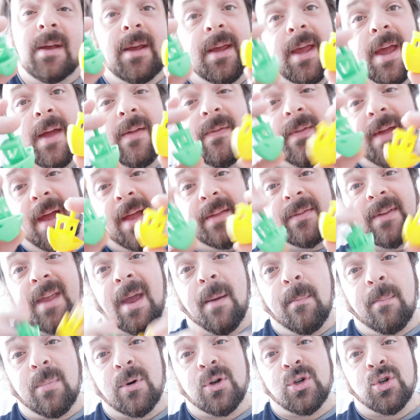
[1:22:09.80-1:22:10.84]
getting that
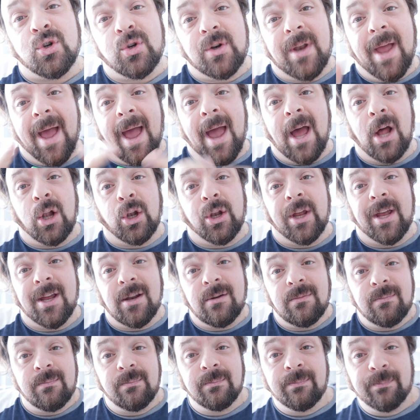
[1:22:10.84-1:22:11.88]
temperature dialed
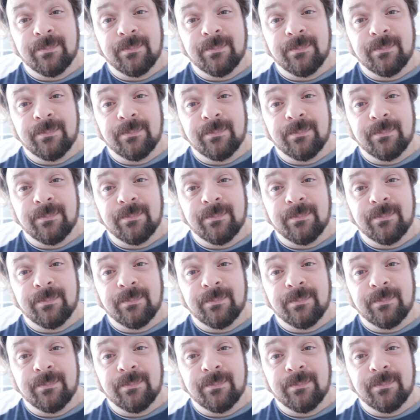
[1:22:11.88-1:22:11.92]
in.